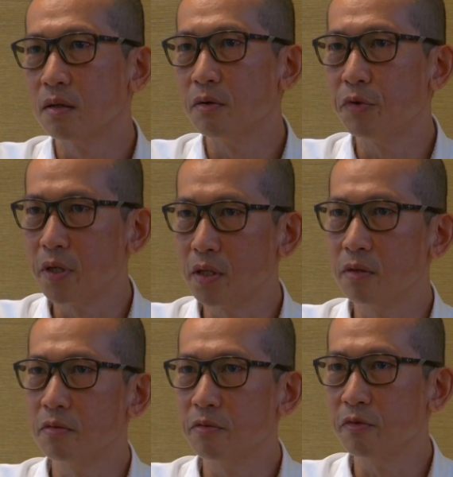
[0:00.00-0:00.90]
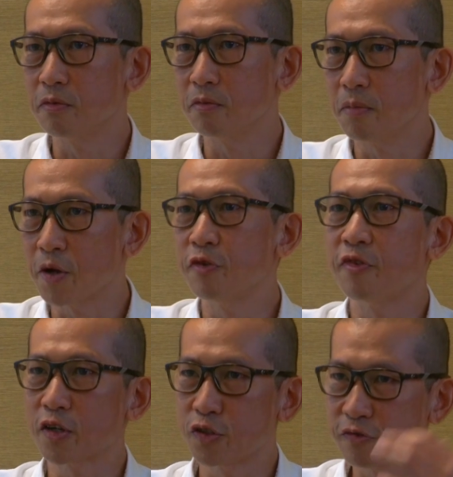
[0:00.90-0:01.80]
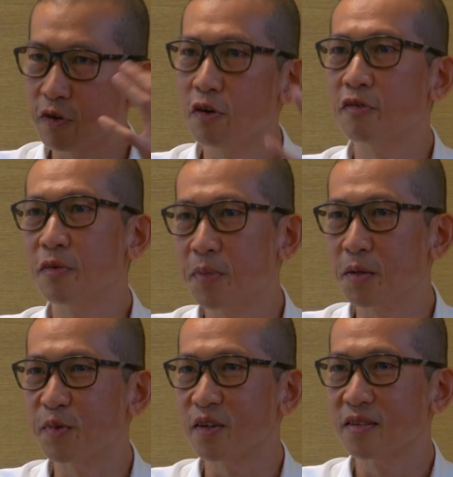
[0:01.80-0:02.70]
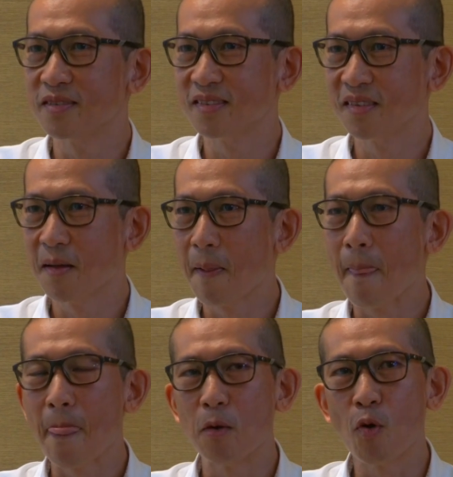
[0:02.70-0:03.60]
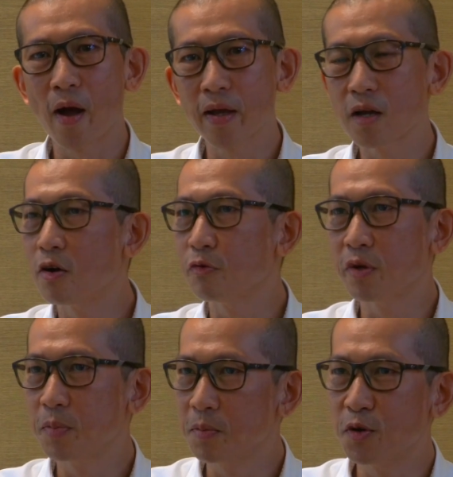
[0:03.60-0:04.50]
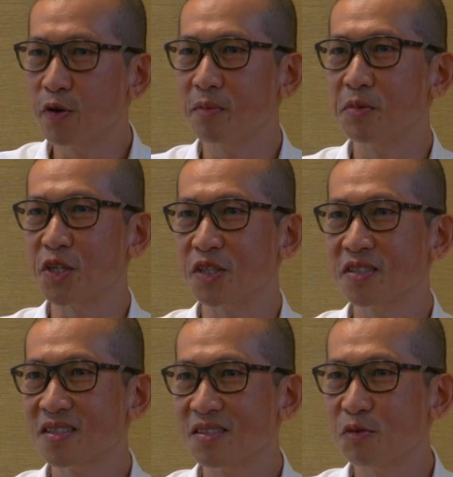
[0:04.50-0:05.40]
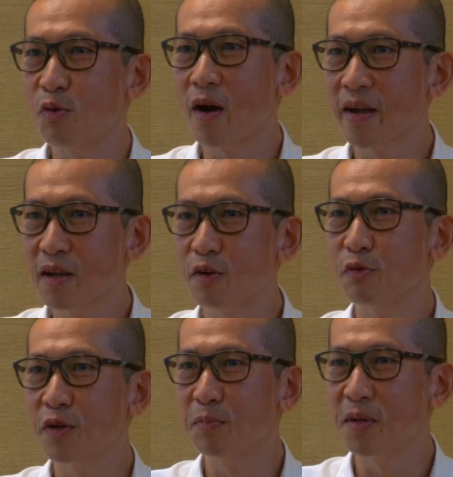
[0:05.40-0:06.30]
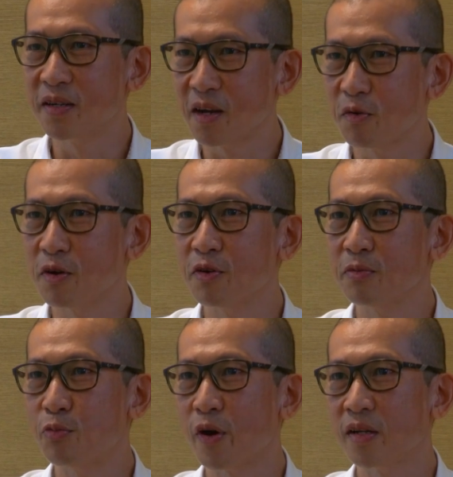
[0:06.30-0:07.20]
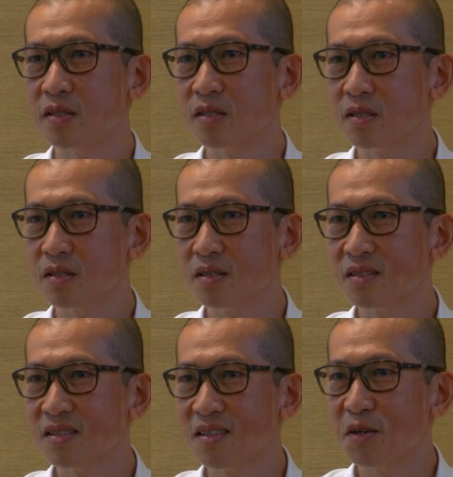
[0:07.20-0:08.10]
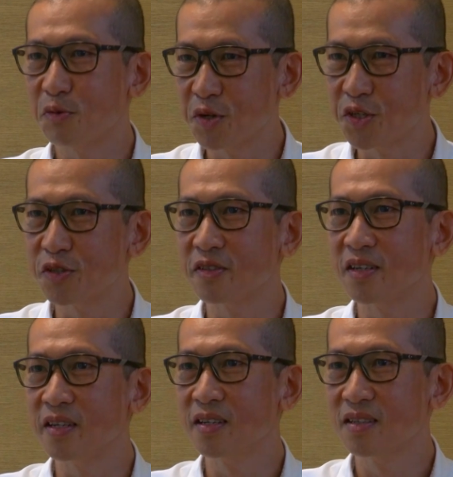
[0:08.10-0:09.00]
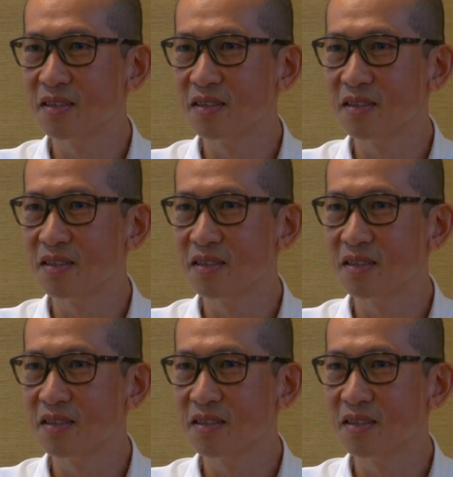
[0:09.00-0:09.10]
we manufacture for other people. Why can't we be more ambitious? Why can't we build our own brands regionally,